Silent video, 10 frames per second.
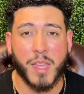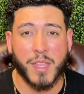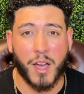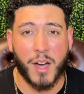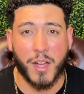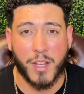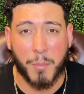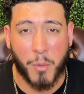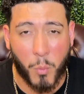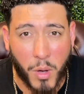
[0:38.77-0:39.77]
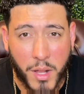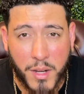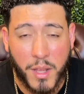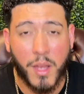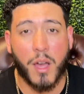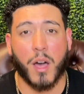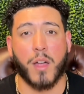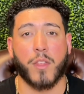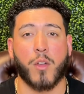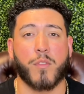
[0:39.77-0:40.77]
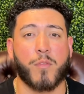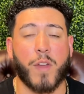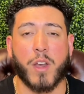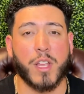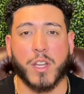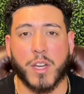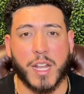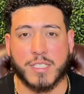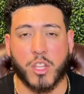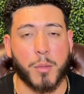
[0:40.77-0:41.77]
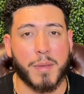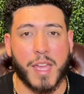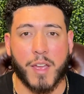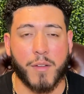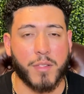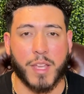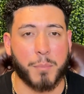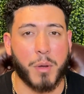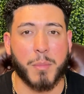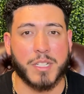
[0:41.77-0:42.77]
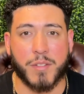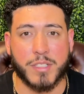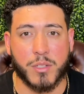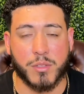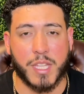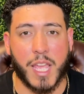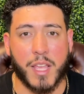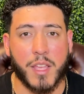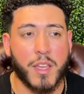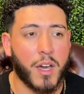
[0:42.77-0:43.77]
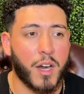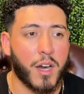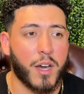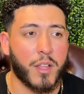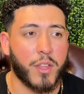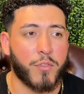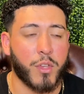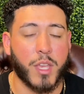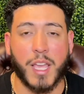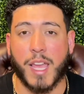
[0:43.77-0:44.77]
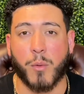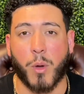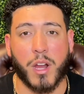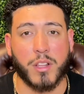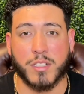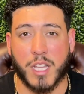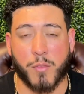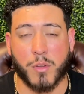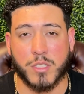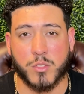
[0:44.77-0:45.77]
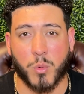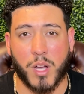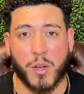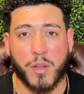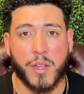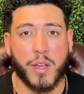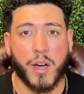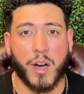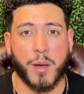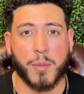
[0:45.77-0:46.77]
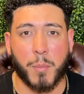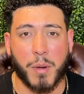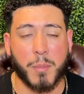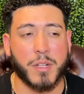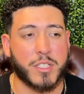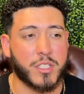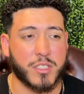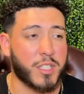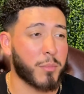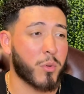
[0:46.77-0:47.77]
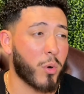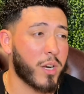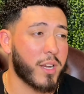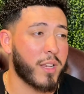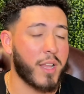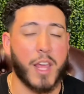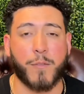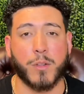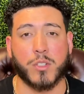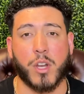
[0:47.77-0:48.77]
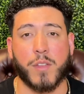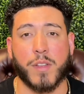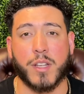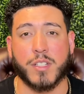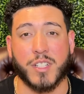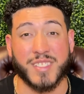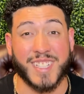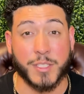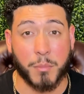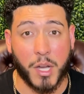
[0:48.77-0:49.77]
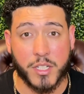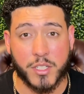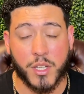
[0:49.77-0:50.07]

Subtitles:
number one. They're very good. I sell them like pretty much every single day. If you can get wireless headphones as well, they're pretty much, some corded headphones are even just as much